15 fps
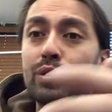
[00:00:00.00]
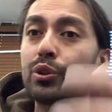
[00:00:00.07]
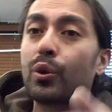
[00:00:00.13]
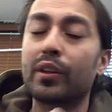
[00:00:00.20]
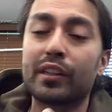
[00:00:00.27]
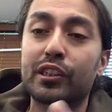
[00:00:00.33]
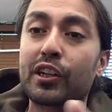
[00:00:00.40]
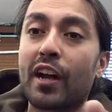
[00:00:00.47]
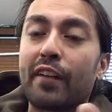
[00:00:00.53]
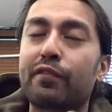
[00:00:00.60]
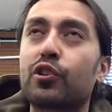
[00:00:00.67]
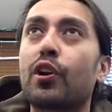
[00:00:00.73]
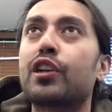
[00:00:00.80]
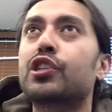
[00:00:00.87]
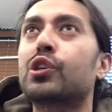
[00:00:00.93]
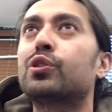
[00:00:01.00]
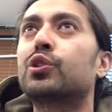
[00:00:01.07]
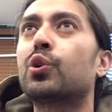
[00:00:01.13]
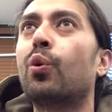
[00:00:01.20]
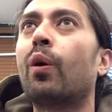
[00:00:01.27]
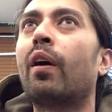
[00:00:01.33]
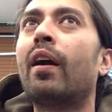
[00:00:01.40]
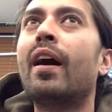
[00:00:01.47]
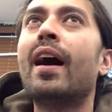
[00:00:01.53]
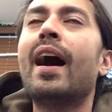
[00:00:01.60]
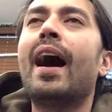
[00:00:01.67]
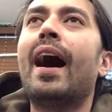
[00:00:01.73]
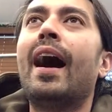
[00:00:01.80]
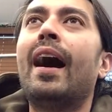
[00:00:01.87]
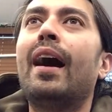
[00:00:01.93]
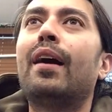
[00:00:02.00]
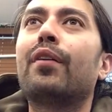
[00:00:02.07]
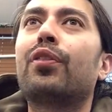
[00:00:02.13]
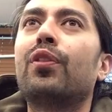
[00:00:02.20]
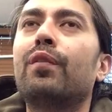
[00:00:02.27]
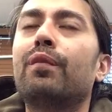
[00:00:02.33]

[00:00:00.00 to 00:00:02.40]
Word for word: doing this kind of trade show tour, uh,